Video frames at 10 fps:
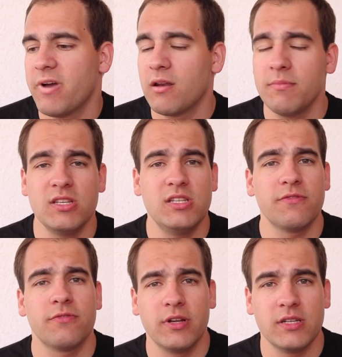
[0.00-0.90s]
And I'm
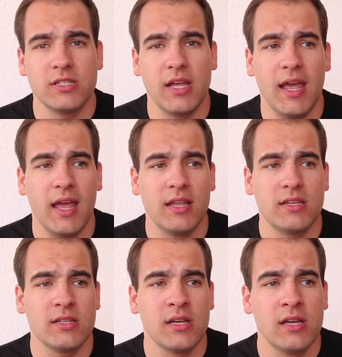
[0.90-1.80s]
different,
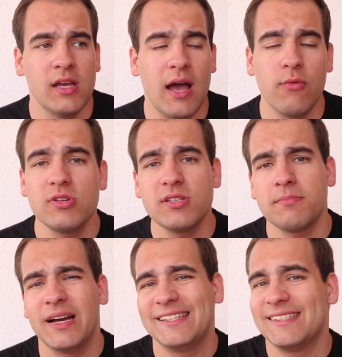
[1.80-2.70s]
and I wasn't
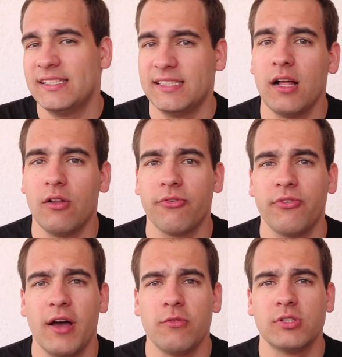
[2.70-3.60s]
myself,
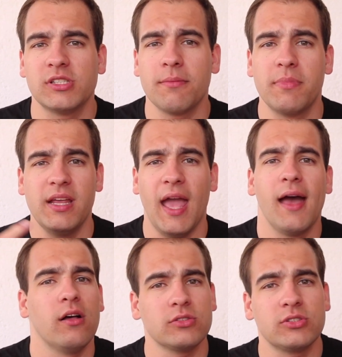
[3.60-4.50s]
I was somebody
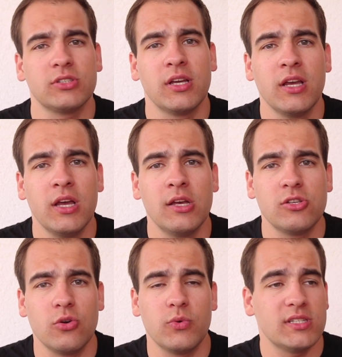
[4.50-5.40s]
else.
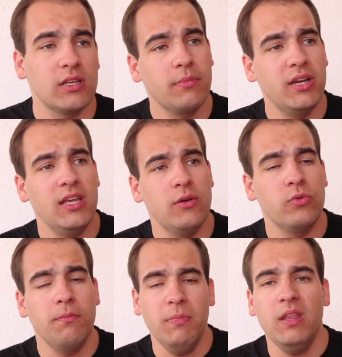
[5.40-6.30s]
So when somebody
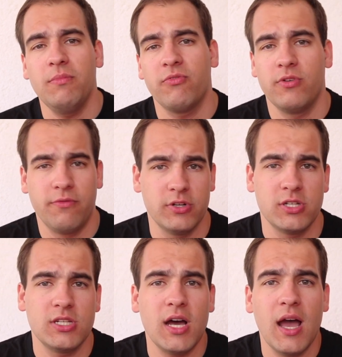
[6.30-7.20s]
would meet me for the
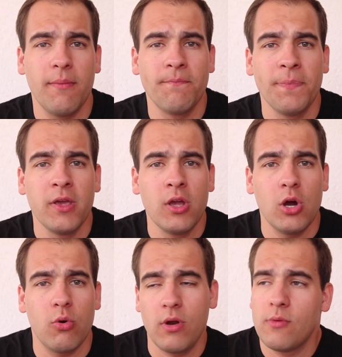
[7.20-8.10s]
first time,
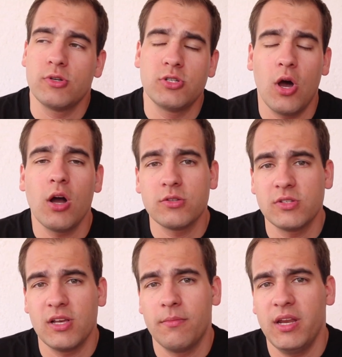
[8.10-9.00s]
or I would talk to
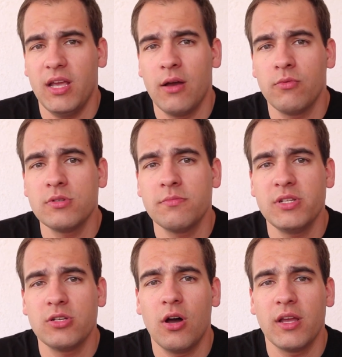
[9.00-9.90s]
somebody, I wouldn't be
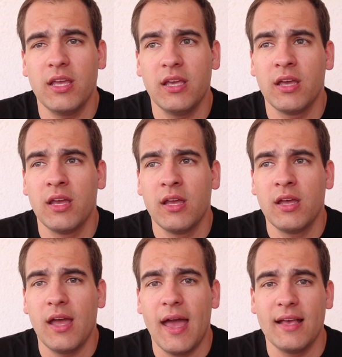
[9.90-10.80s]
talking
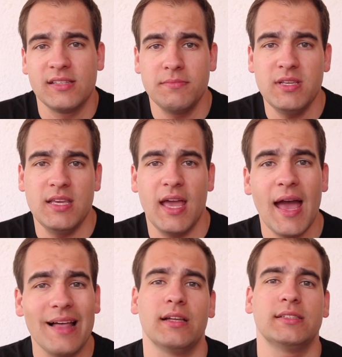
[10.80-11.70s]
as me,
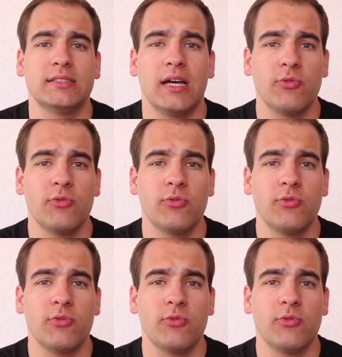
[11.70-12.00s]
Alex.